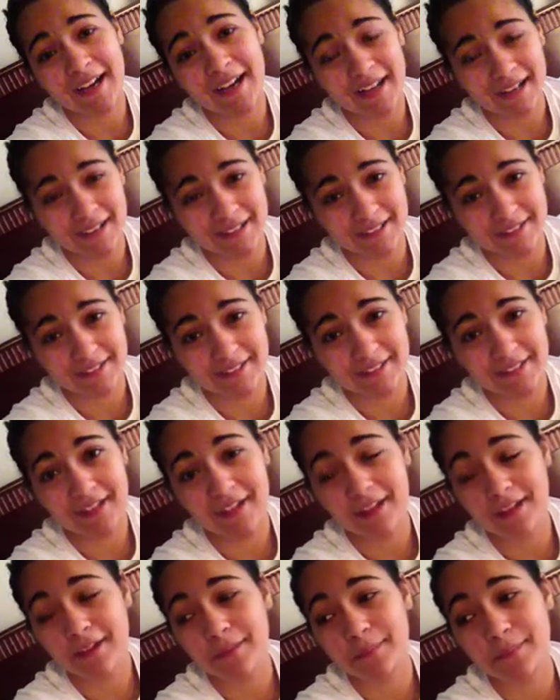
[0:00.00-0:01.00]
Hi.
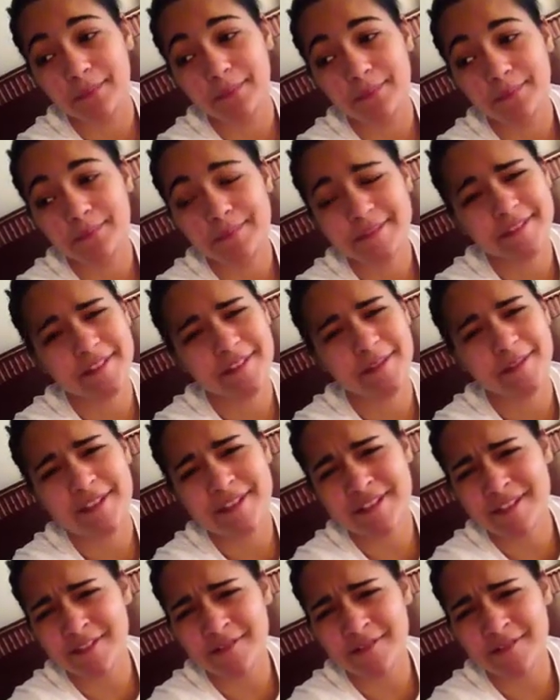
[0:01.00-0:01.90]
So this is the